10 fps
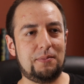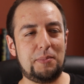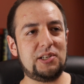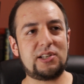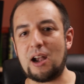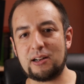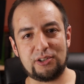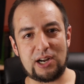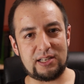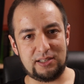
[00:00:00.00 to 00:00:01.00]

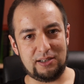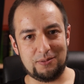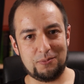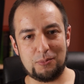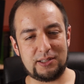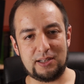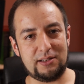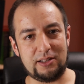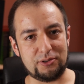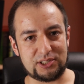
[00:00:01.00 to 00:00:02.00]
mischaracterizing what they
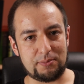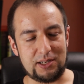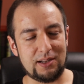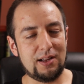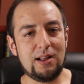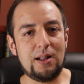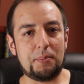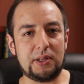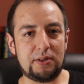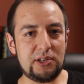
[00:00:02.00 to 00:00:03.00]
did or something.
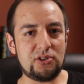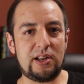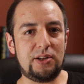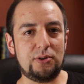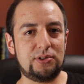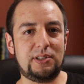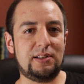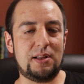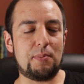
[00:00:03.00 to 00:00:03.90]
But the reason I use the